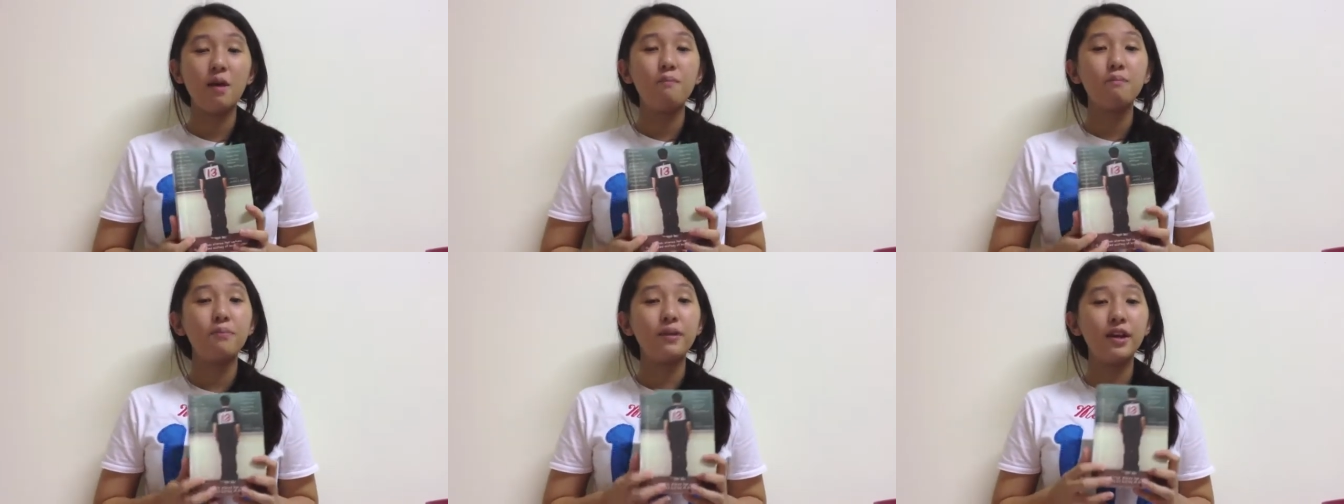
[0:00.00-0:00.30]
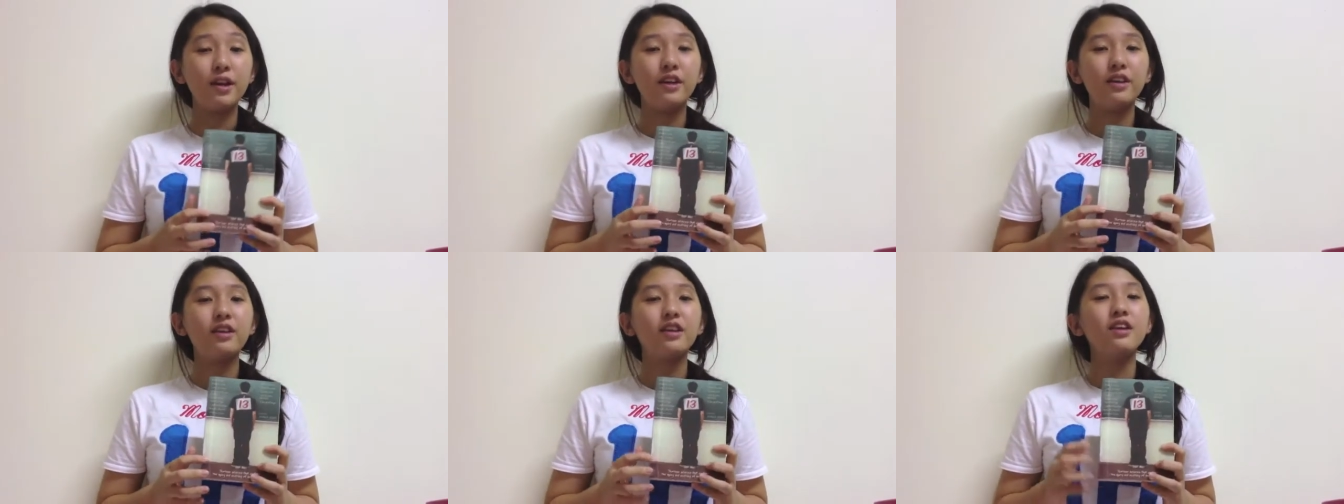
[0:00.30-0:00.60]

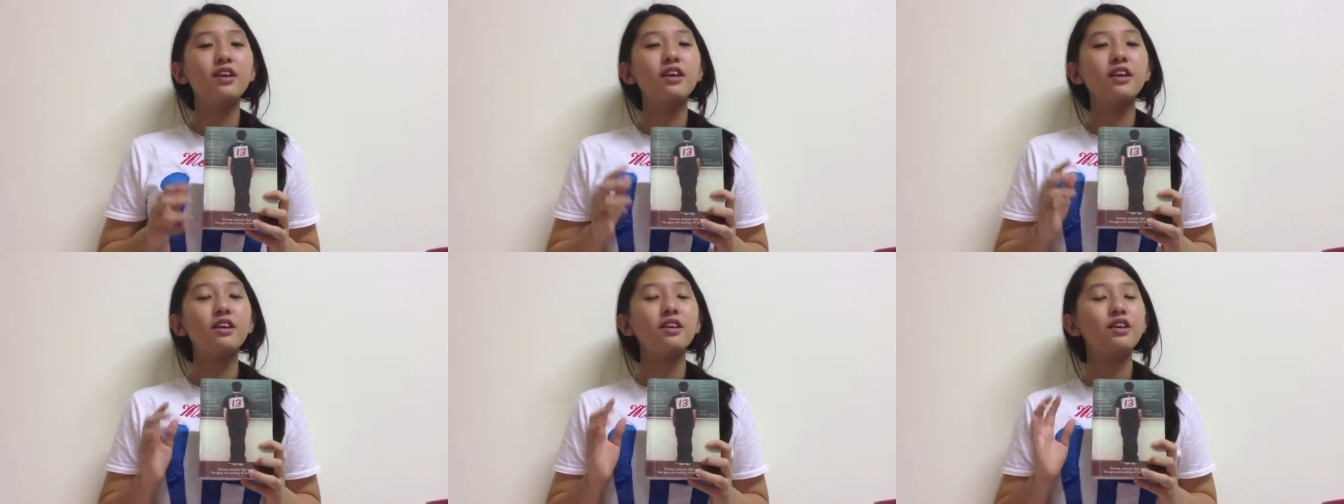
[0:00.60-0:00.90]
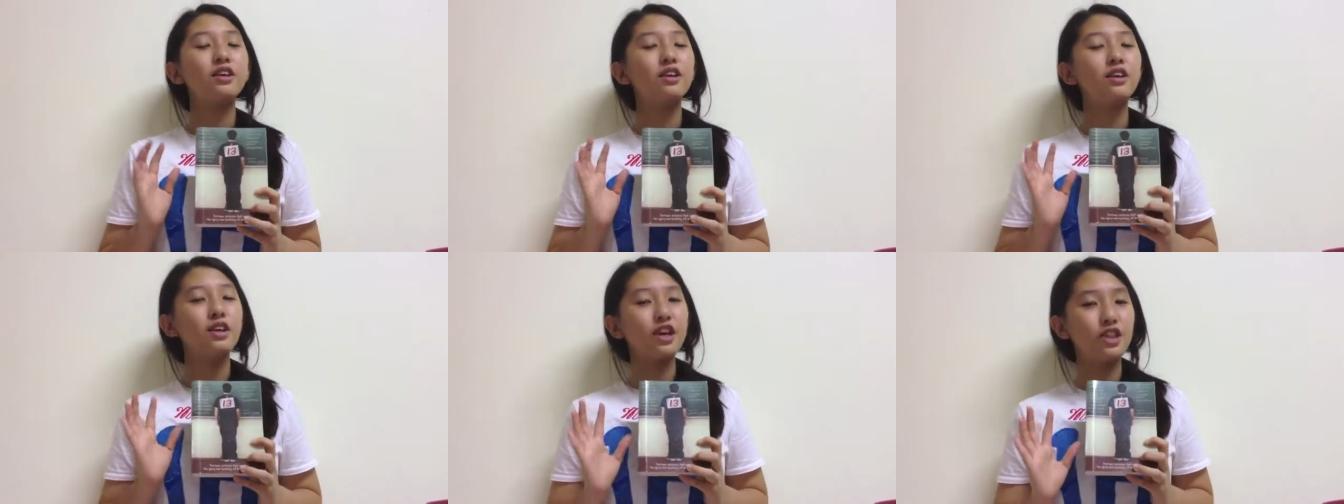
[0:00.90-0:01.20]
But
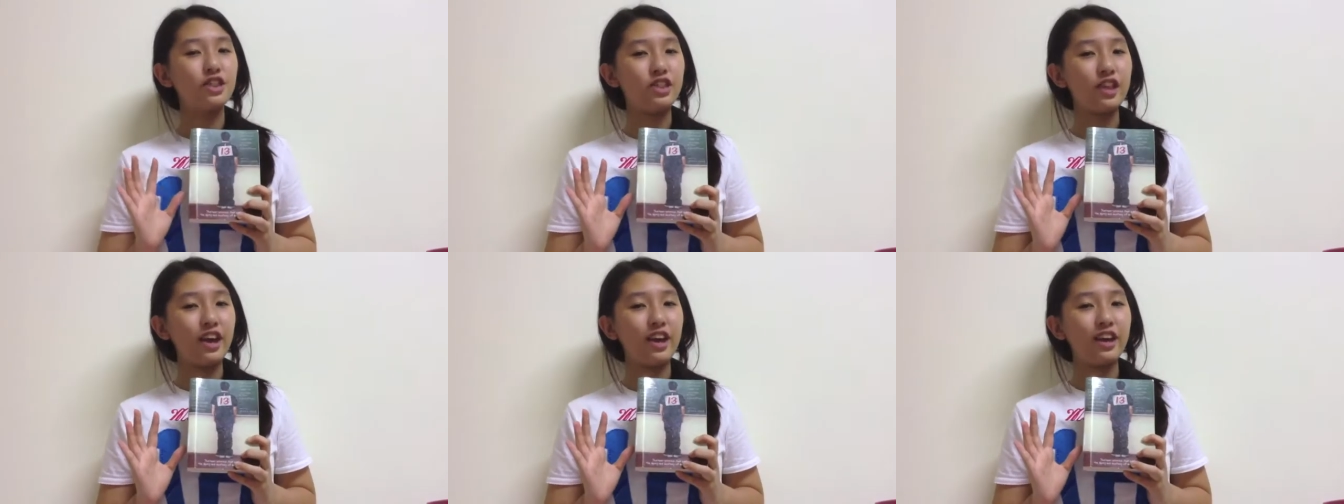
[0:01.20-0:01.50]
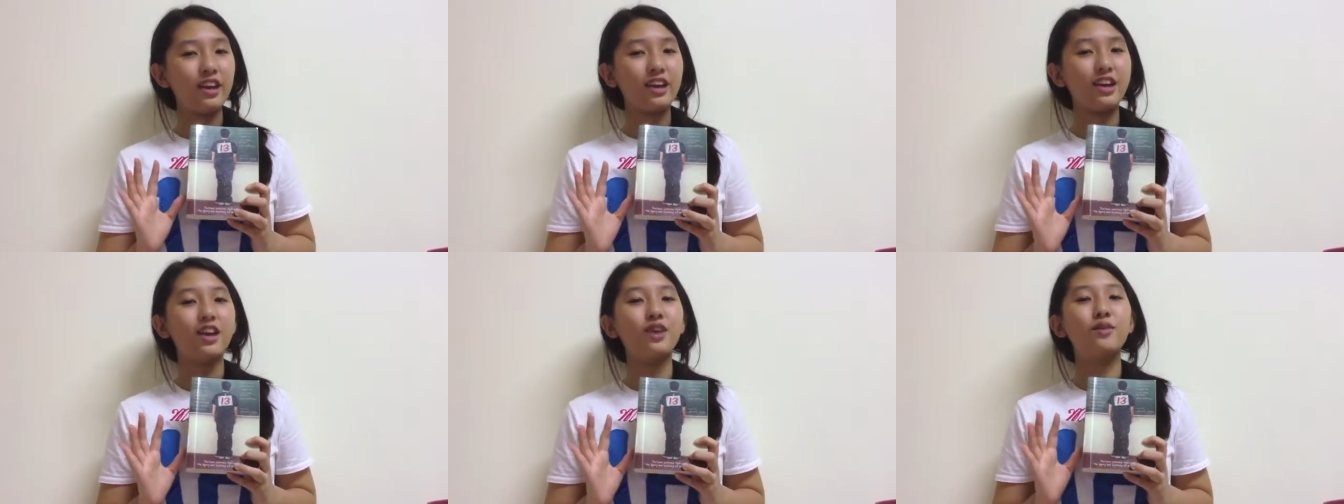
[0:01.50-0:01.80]
good
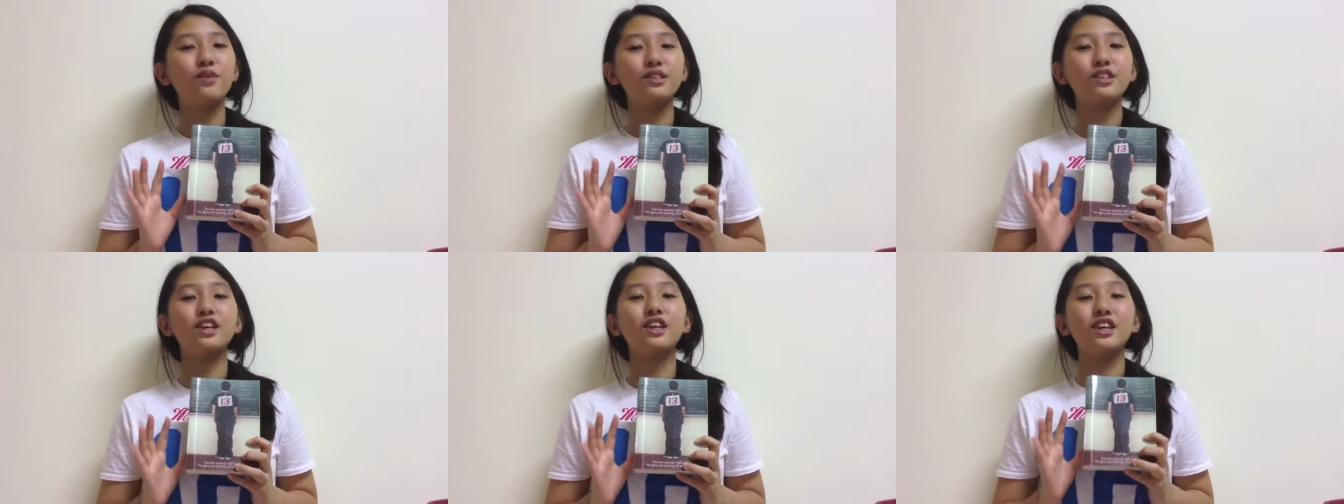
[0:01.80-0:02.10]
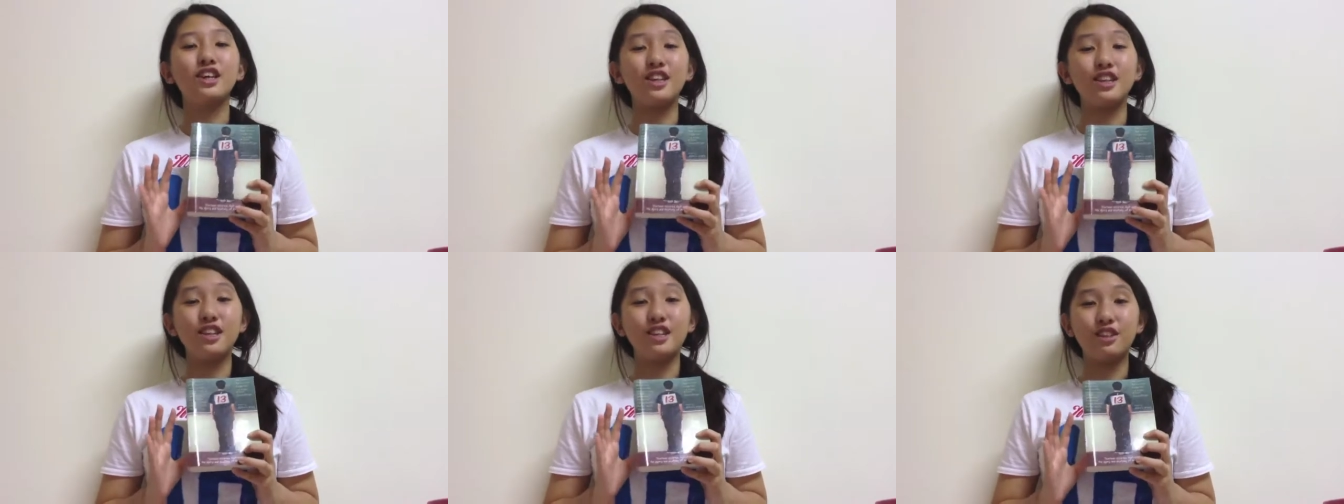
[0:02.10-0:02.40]
thing, it was a
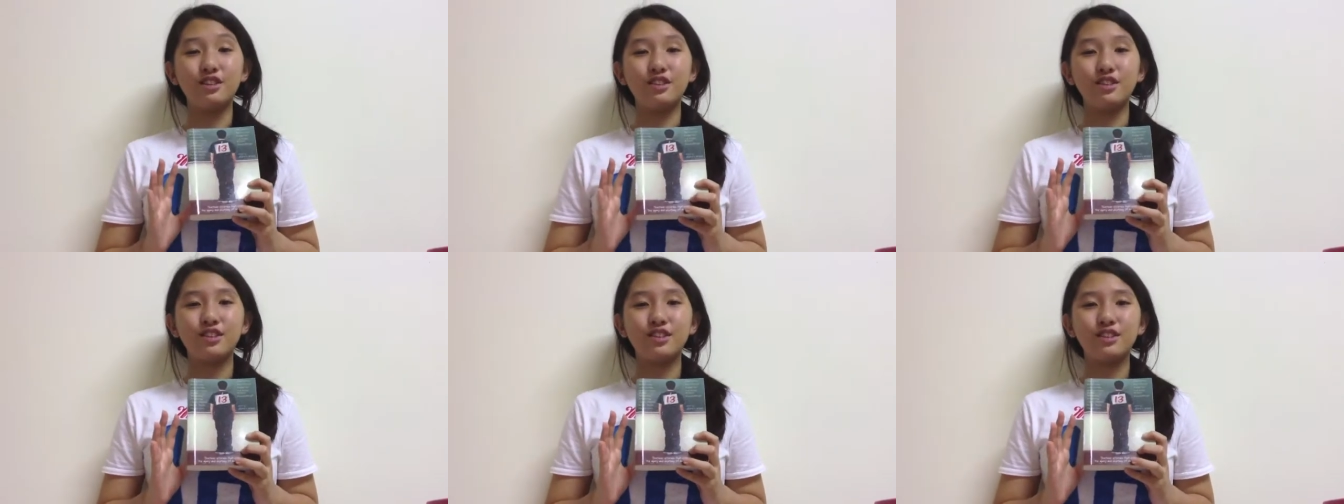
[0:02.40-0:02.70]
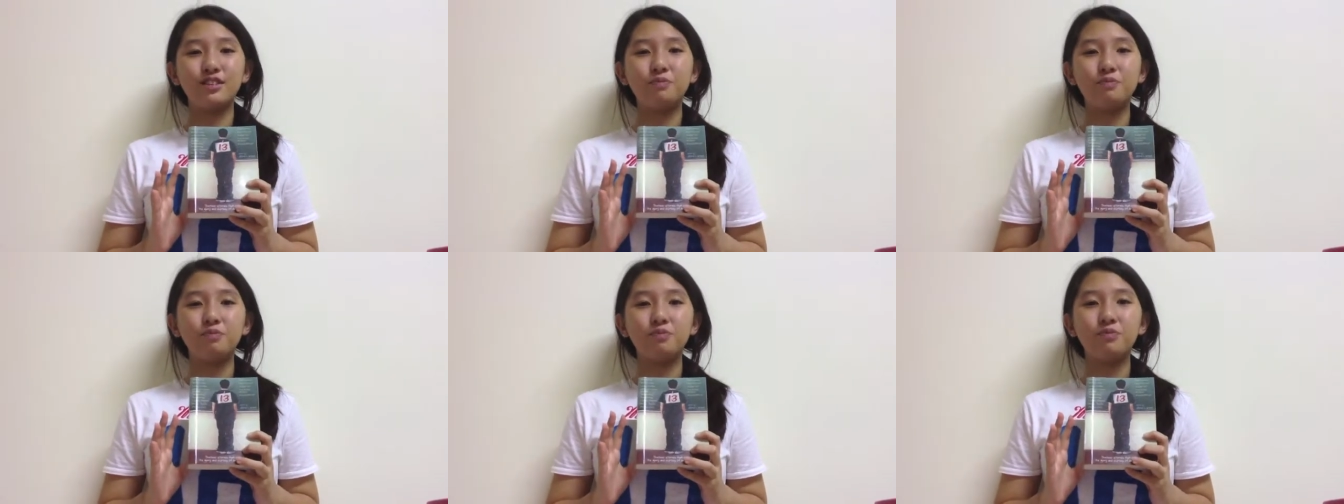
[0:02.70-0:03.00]
good news.